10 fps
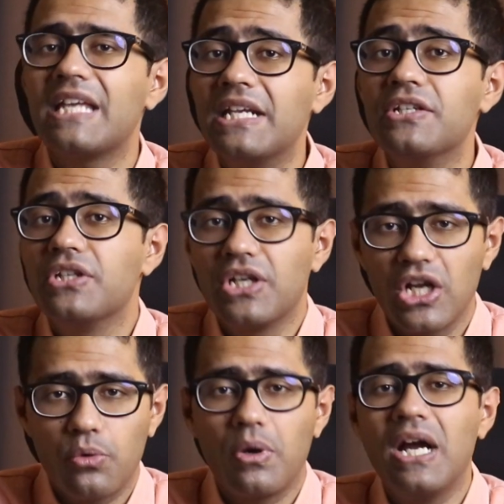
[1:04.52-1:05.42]
energy
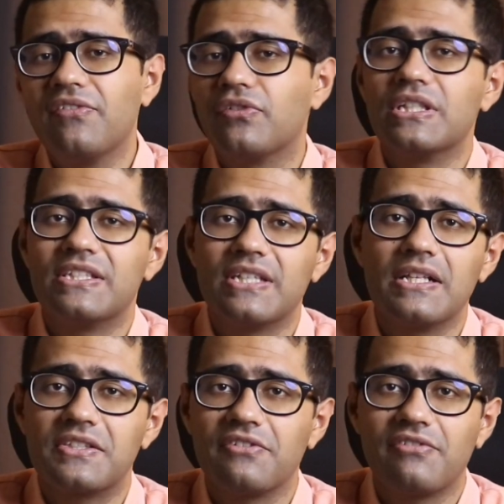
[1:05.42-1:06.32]
required for the
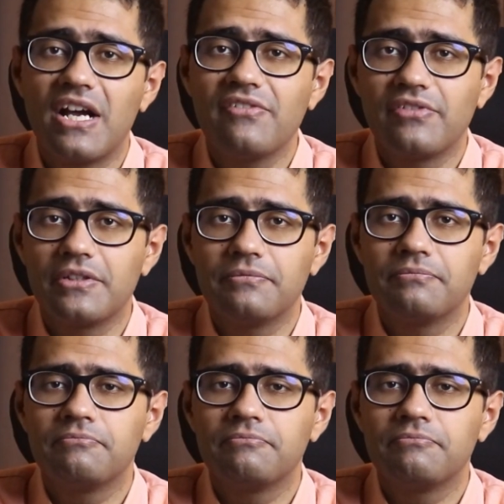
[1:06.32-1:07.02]
cell's survival.